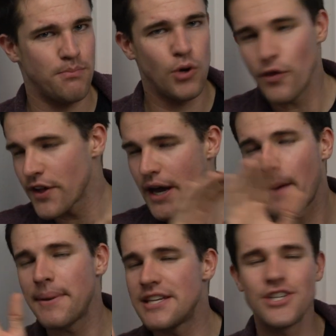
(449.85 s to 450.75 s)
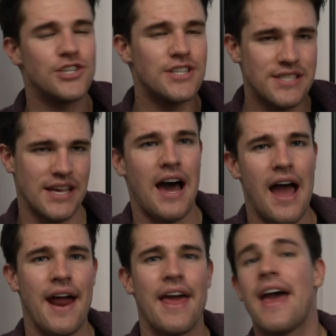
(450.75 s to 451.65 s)
Put the competition
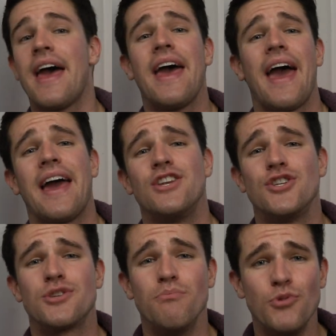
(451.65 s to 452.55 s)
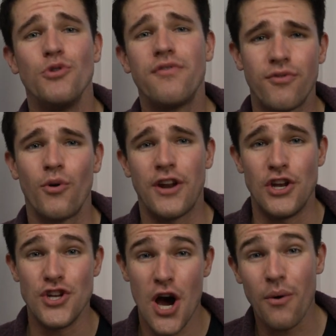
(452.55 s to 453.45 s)
aside and just move forward
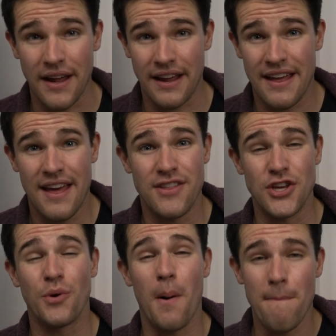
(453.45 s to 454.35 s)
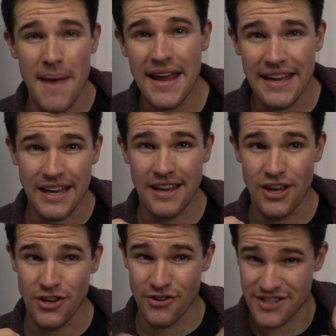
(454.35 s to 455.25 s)
in knowing that you are making
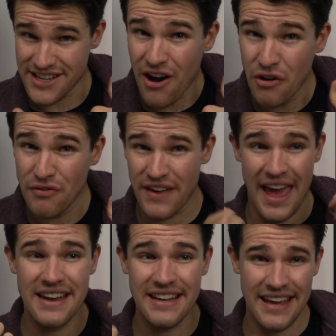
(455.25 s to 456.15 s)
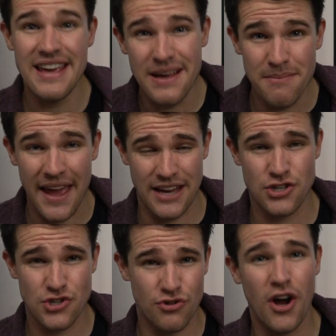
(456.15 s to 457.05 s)
yourself and him a
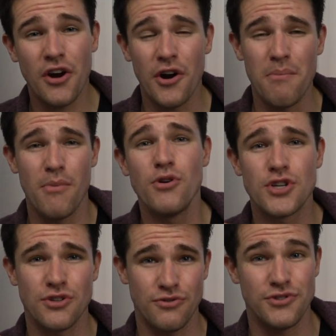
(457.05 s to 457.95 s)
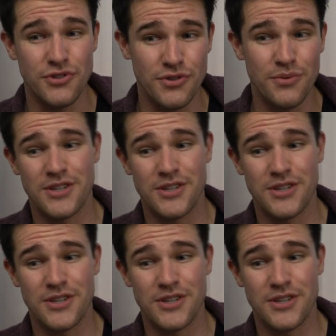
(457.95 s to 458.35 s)
stronger emotional dude,